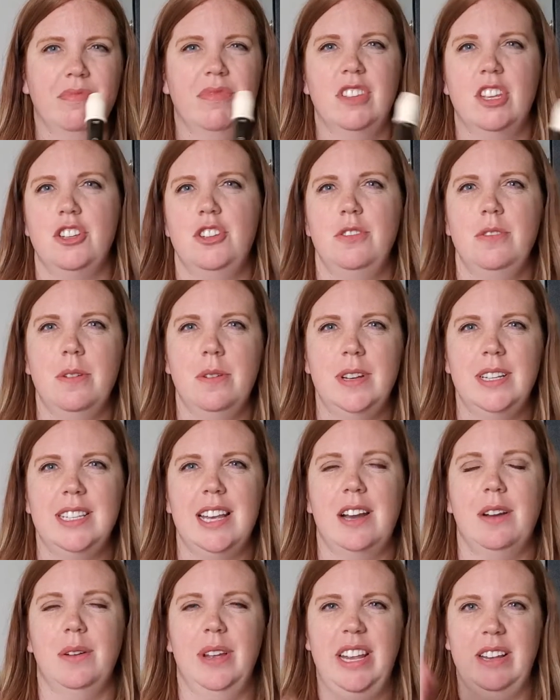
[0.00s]
Did you notice
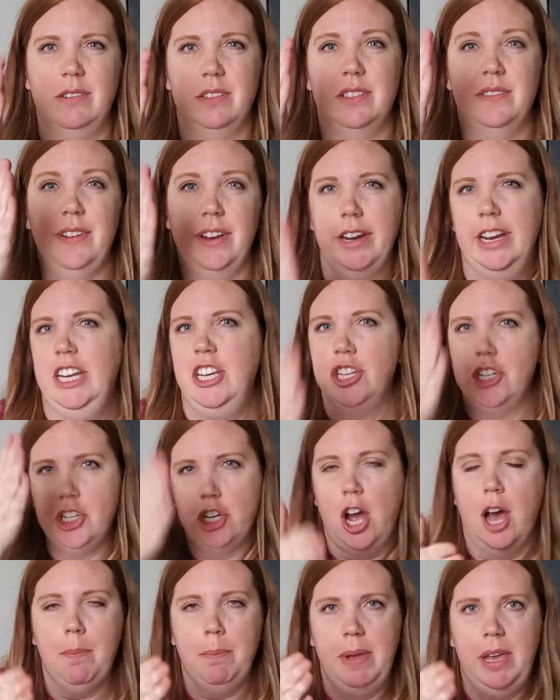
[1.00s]
how it was very
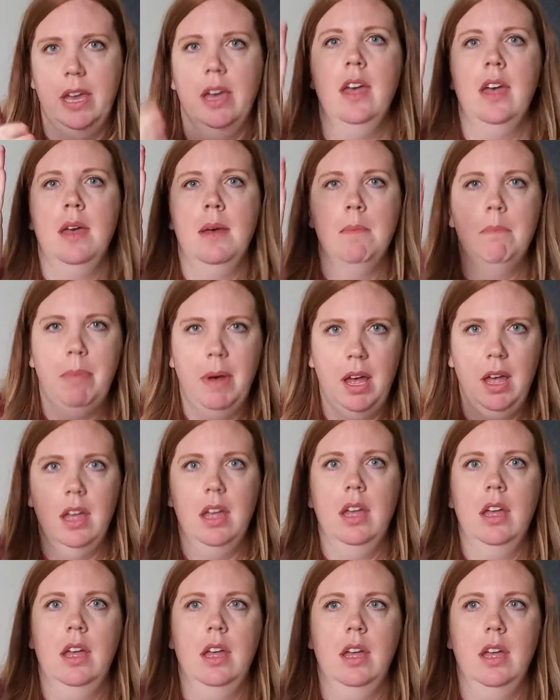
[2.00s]
choppy? ba,
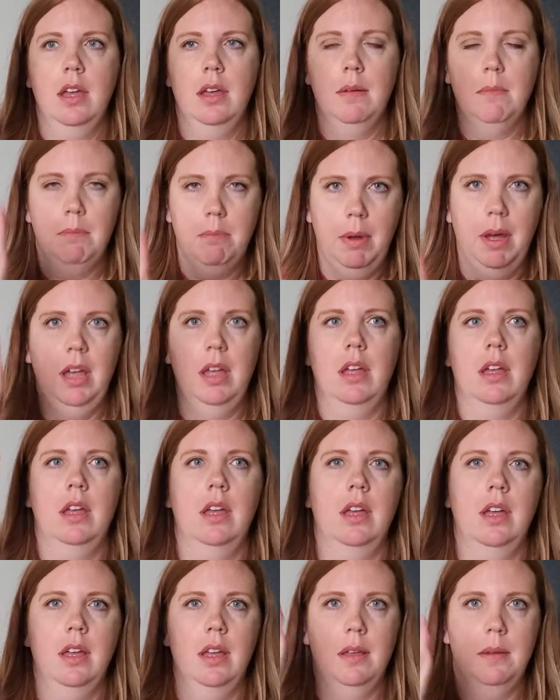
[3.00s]
ba,
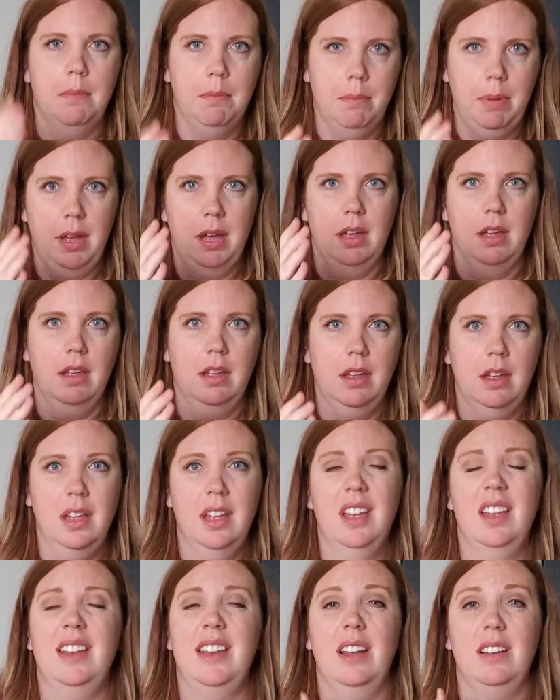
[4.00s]
ba.
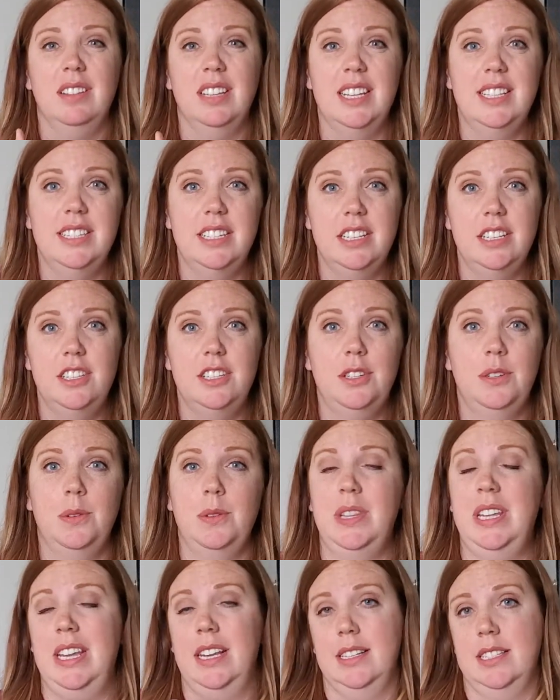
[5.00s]
Now listen to
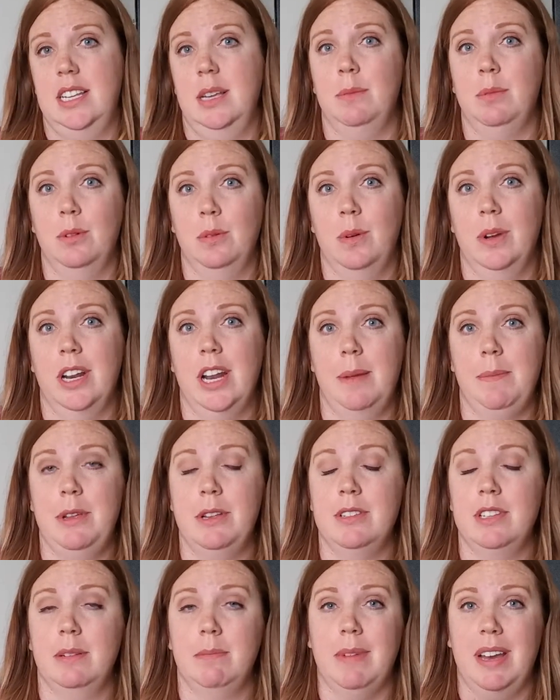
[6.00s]
the example when I'm
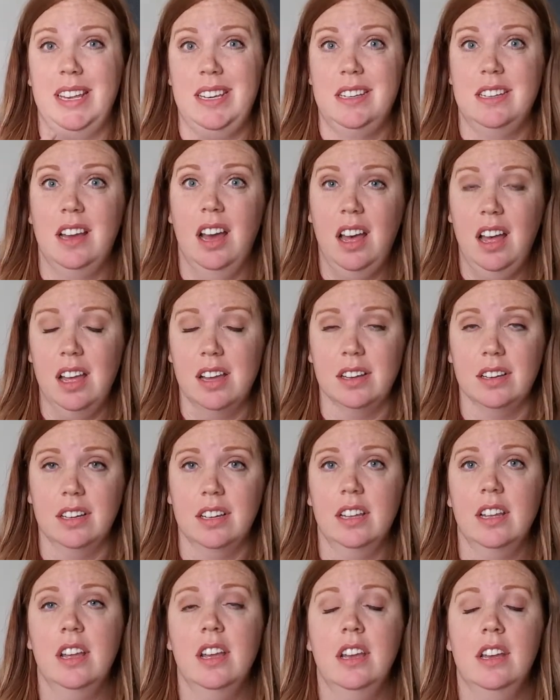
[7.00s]
using my tongue
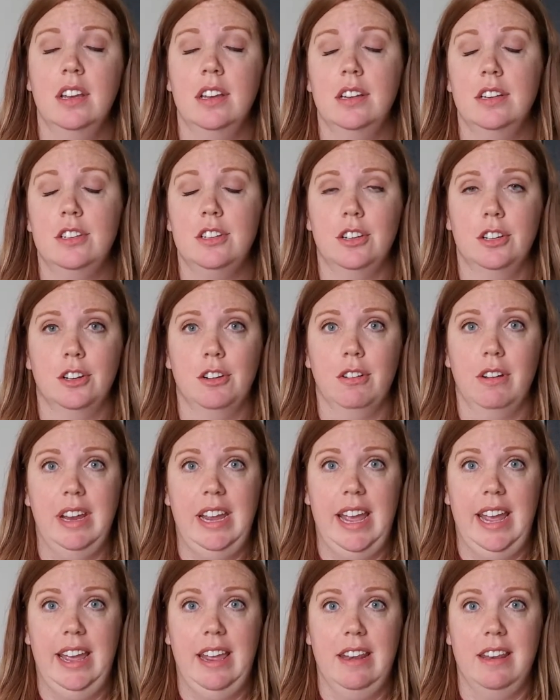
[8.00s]
to
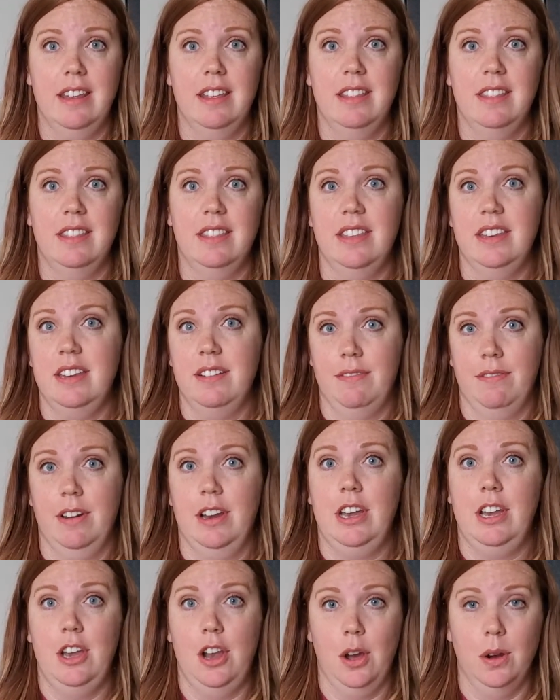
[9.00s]
create the
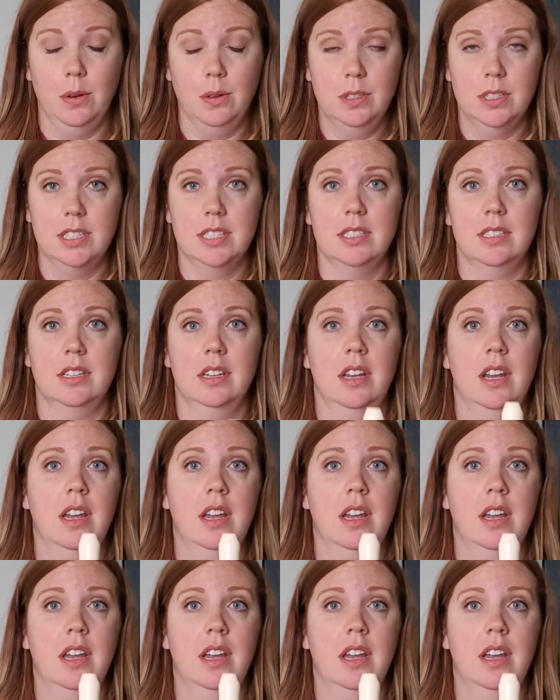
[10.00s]
different notes.